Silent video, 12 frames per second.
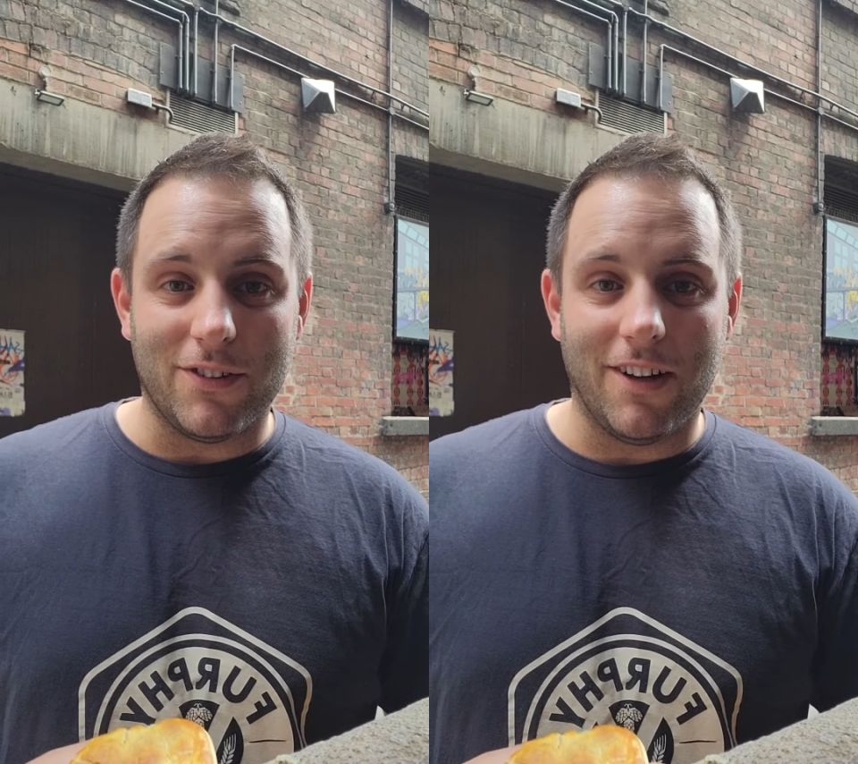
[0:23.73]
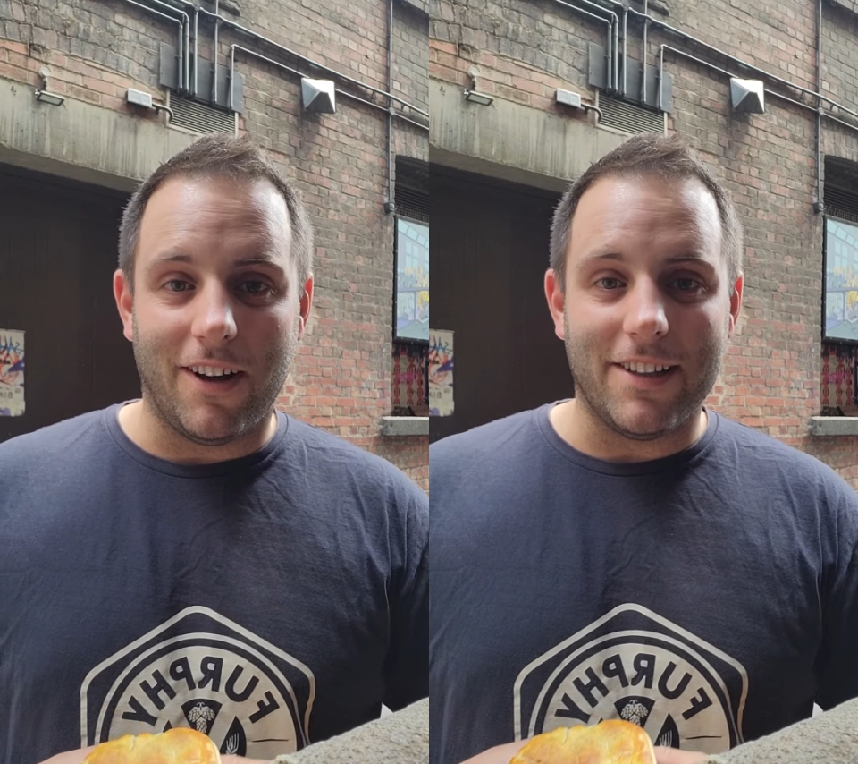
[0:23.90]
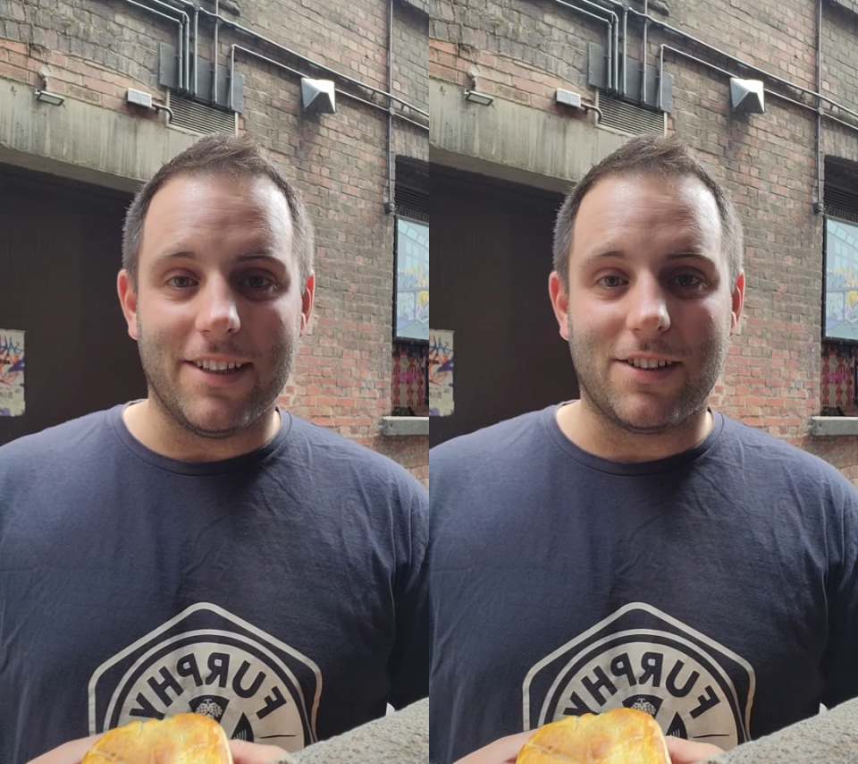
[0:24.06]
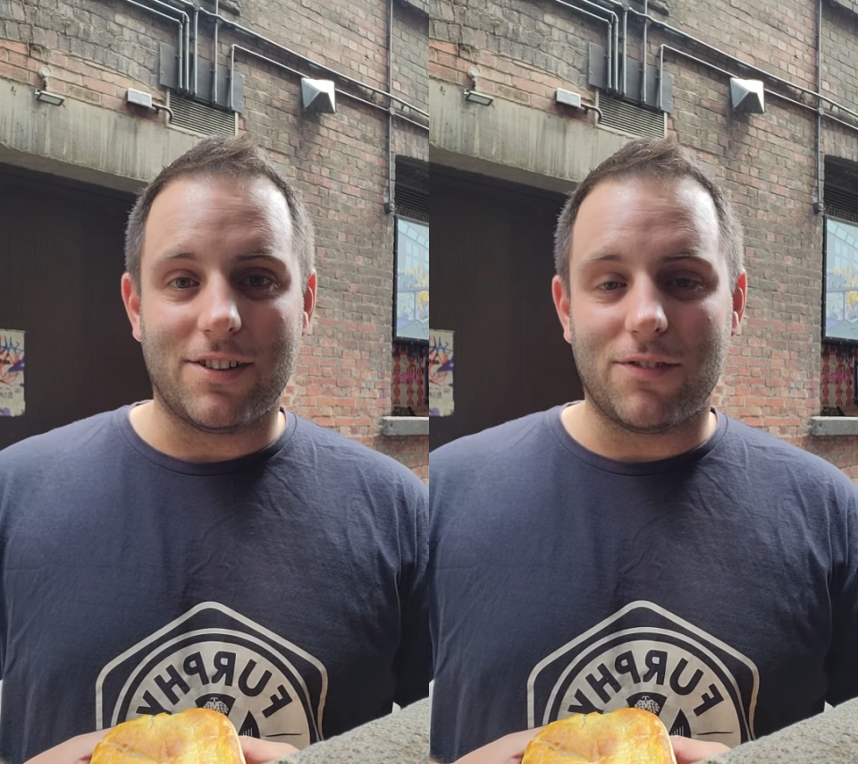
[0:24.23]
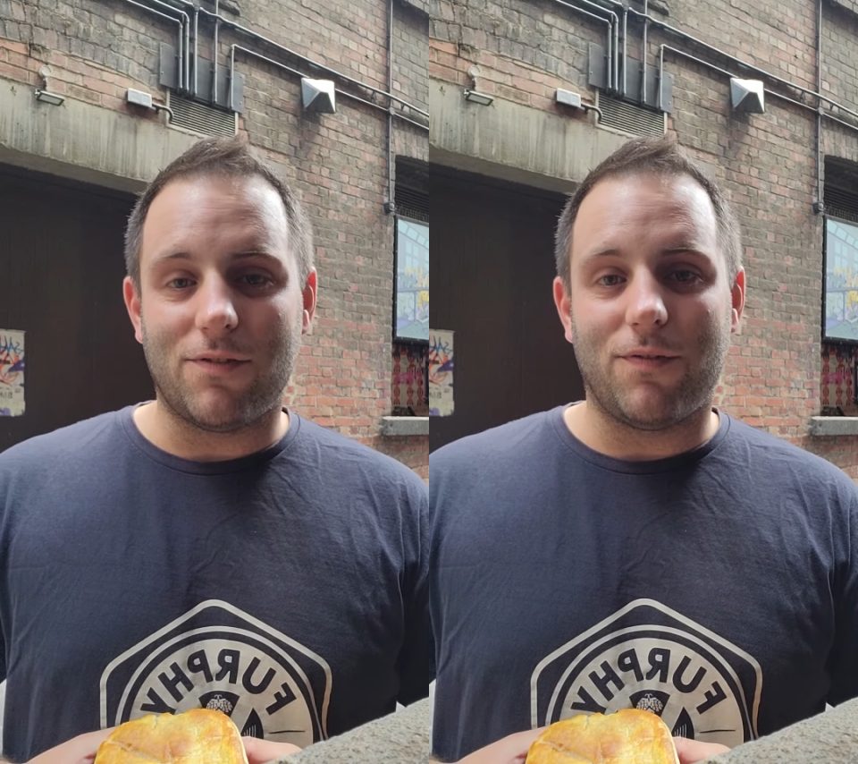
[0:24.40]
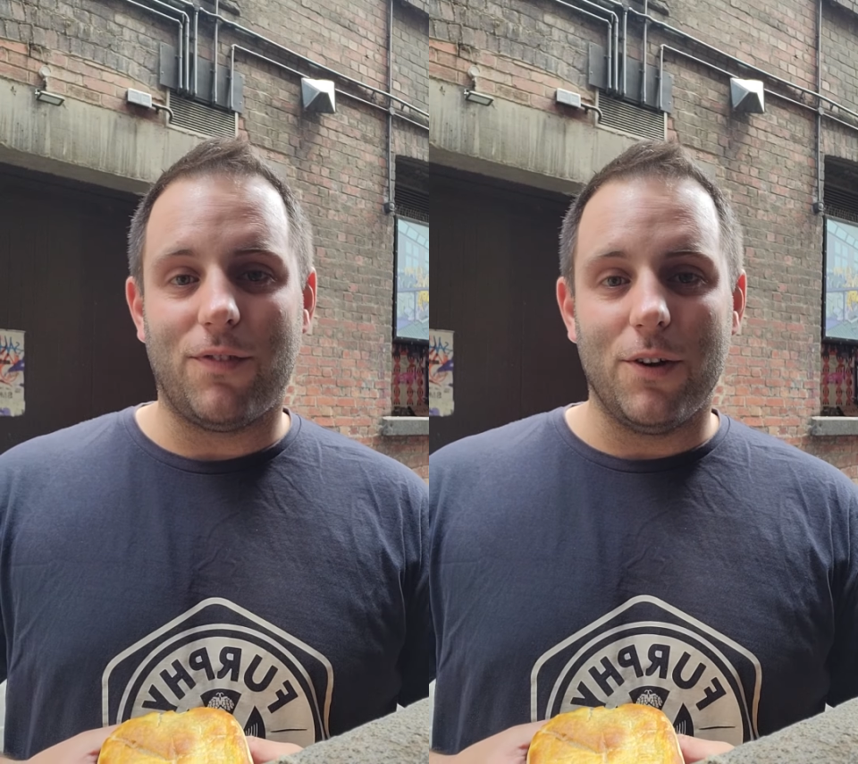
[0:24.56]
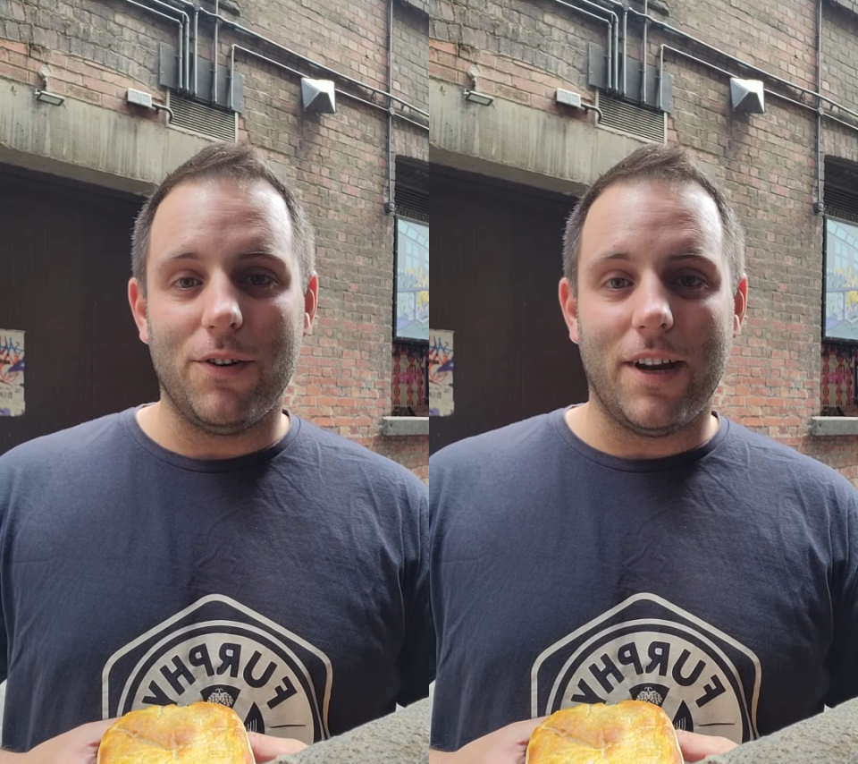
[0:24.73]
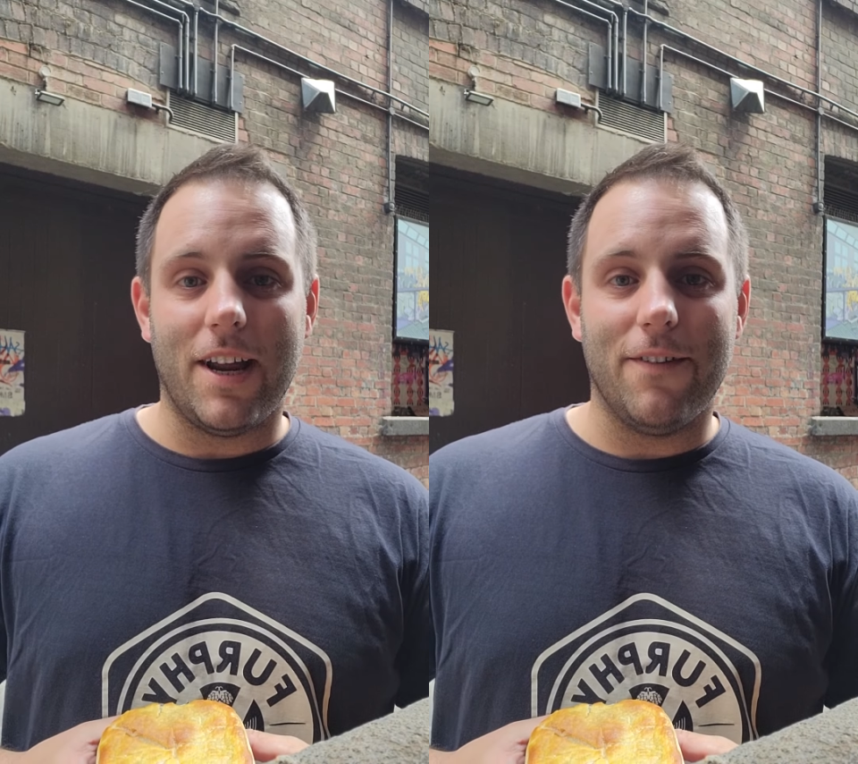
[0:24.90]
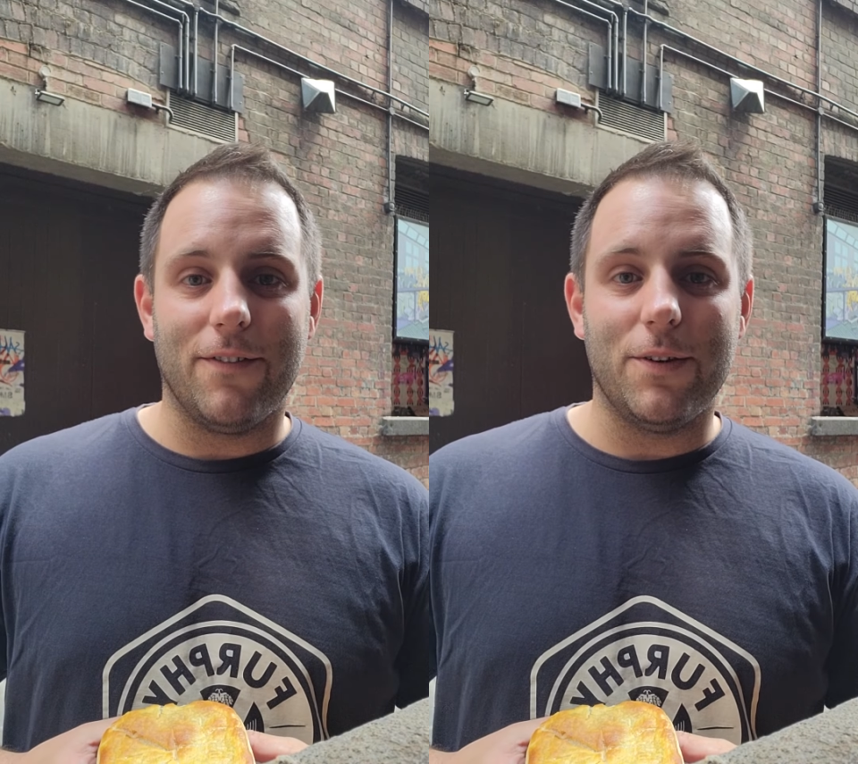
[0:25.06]
Like, there's food
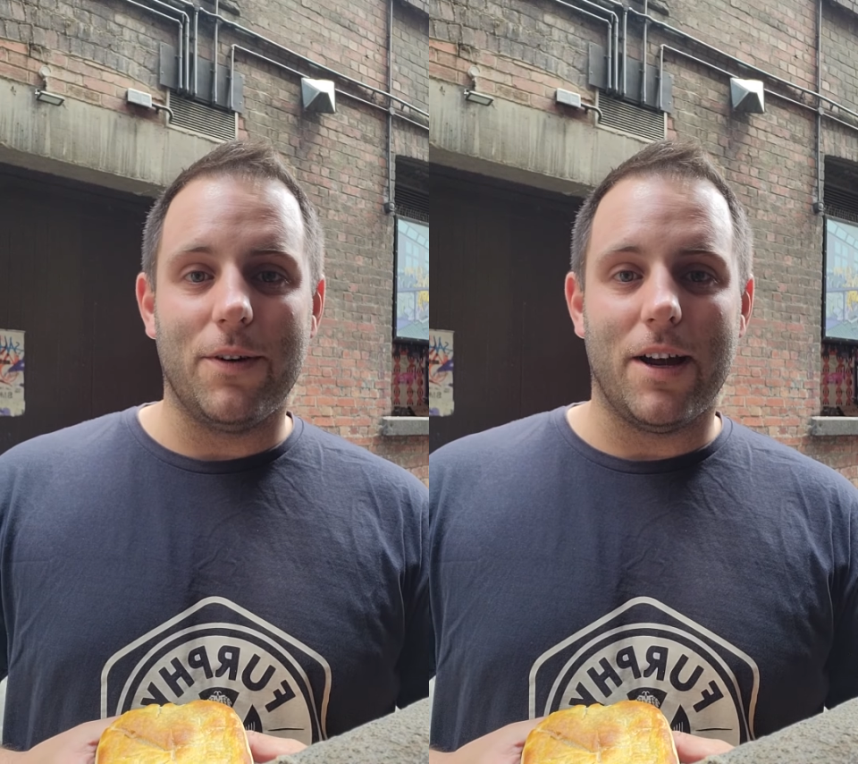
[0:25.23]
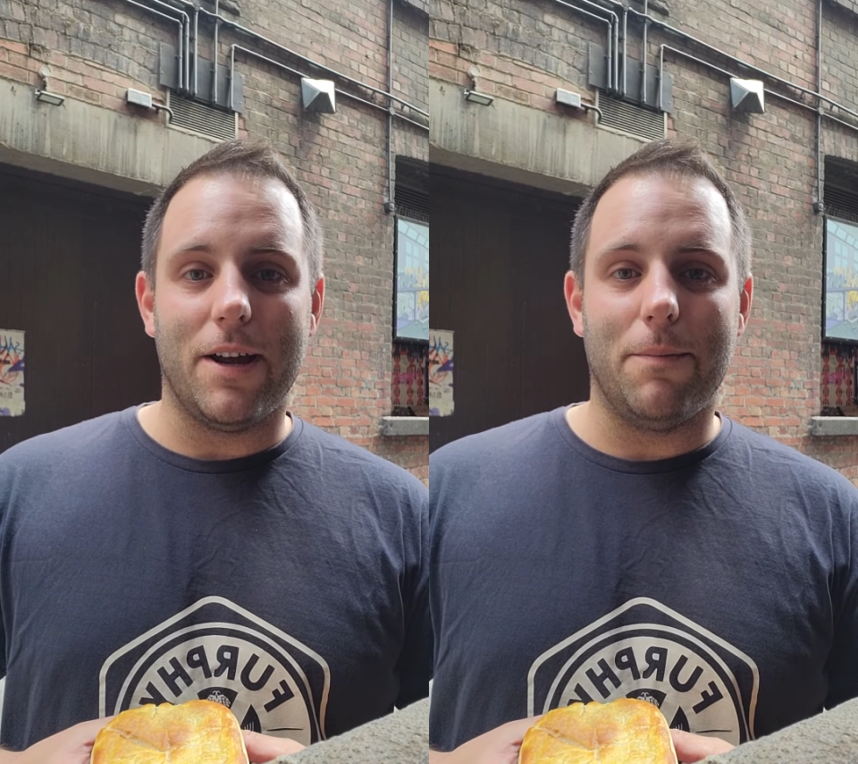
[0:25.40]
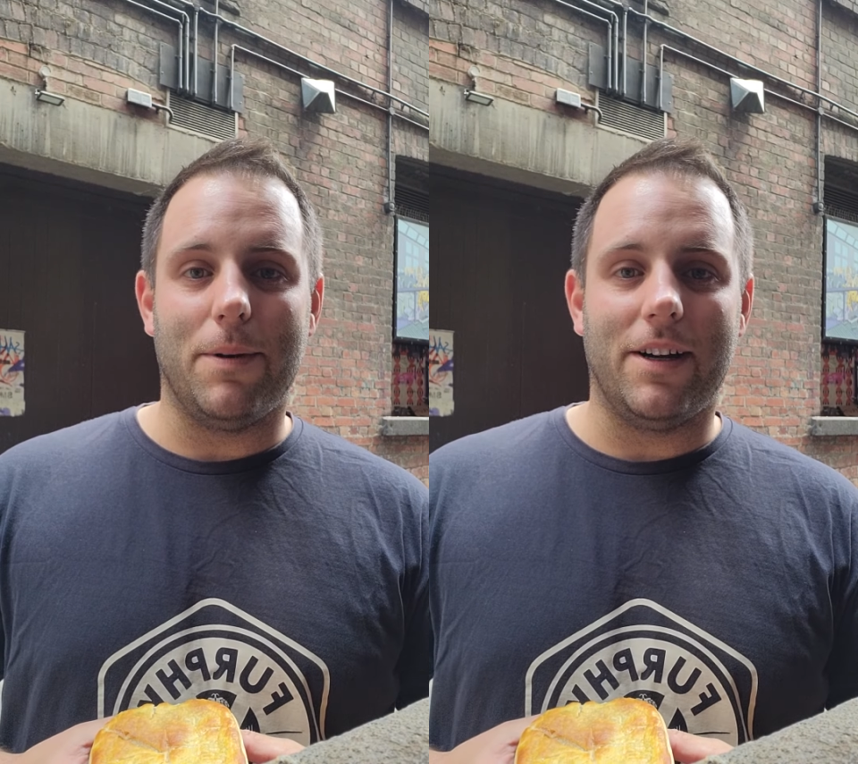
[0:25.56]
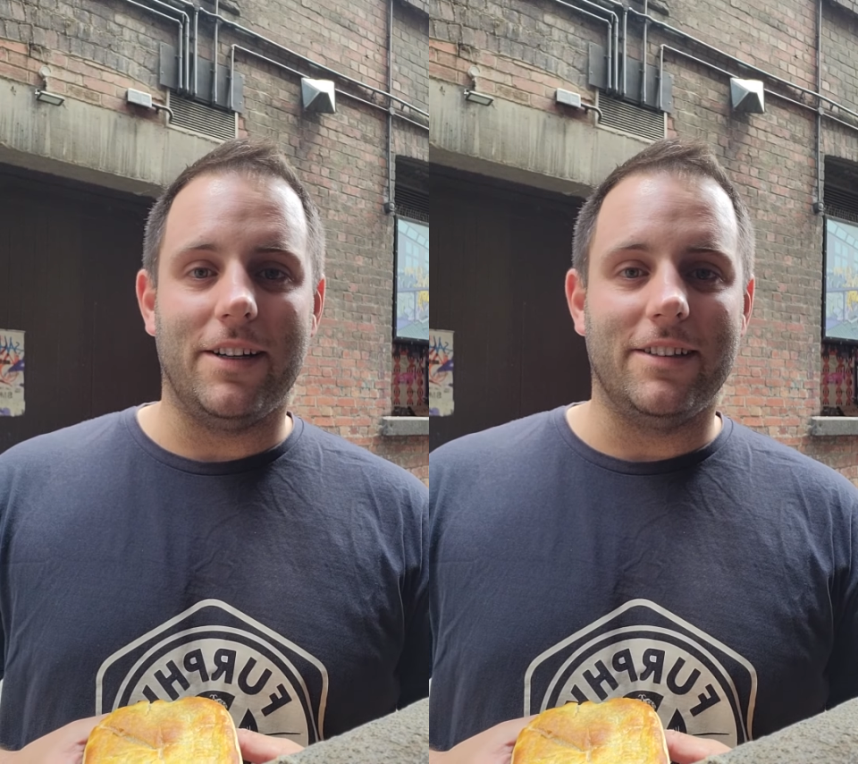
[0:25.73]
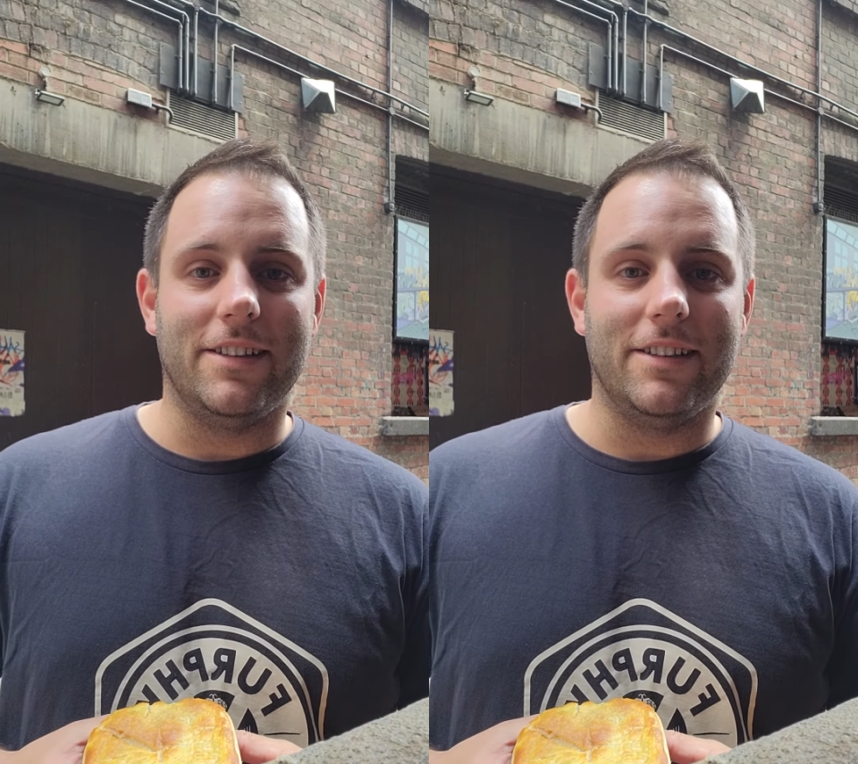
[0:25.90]
everywhere, but